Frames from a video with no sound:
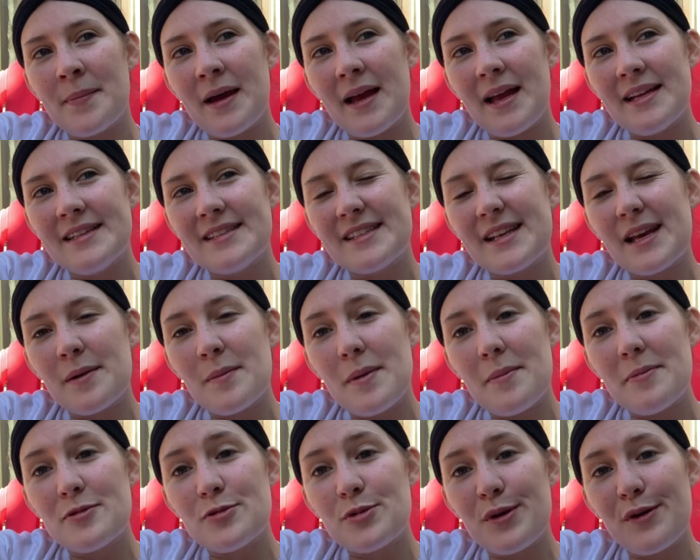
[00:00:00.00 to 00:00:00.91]
It's going to be
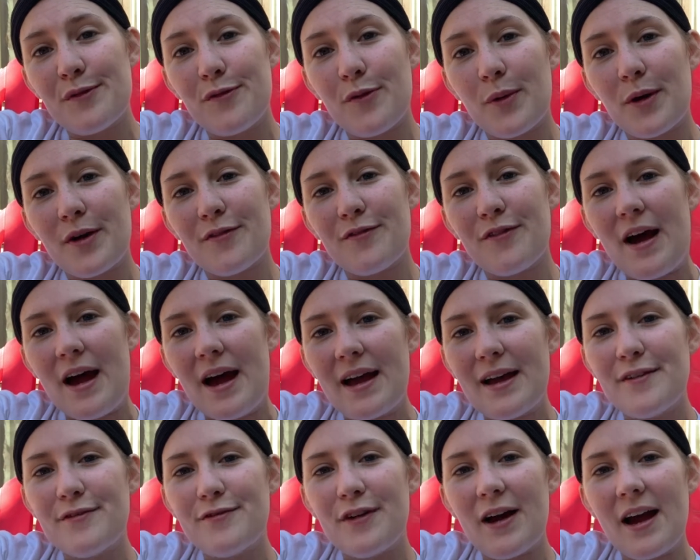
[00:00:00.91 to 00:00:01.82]
between a 4 and a
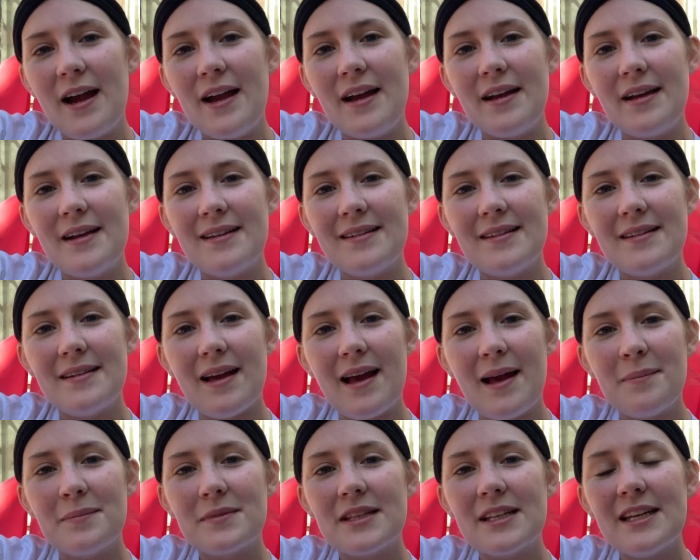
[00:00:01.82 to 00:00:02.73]
5. I
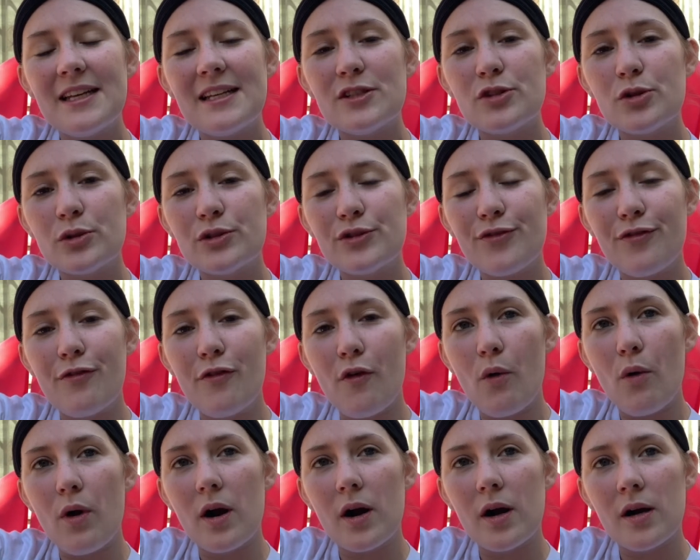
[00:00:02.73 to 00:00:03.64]
am leaning towards
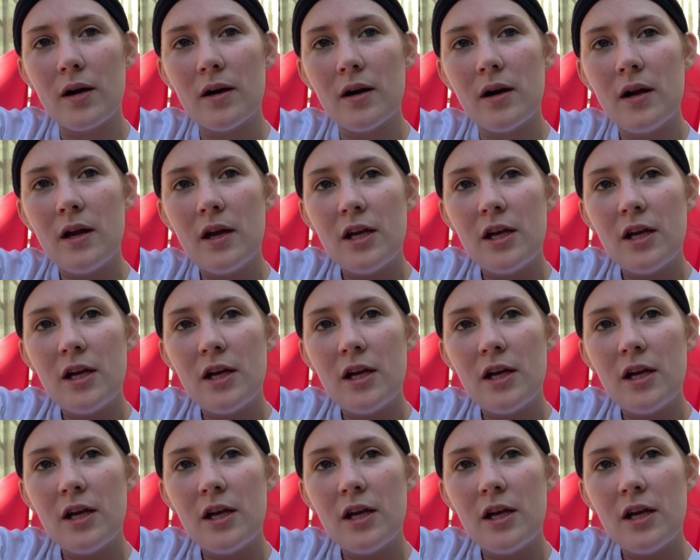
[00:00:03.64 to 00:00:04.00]
4